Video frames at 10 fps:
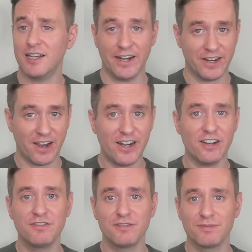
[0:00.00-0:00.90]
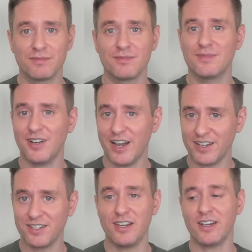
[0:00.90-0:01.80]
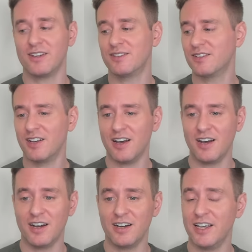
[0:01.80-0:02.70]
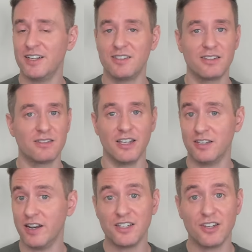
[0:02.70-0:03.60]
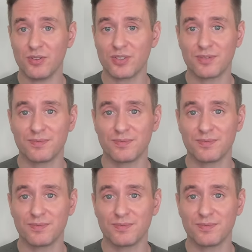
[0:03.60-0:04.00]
And kind of, I can see it. Uh, it's, it's a nice nose.